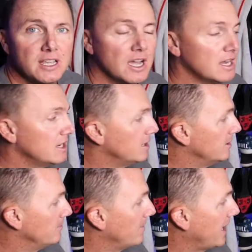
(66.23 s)

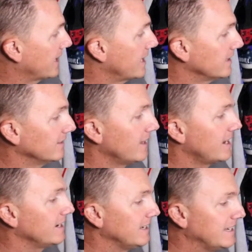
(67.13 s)
I kind of let
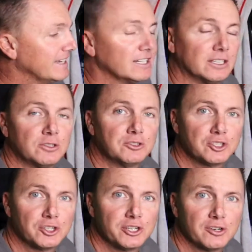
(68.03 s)
it get a little
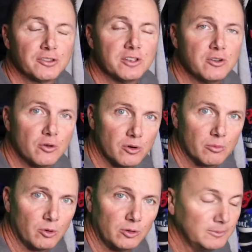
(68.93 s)
dirtier than
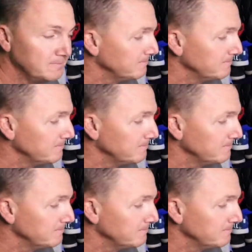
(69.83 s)
normal.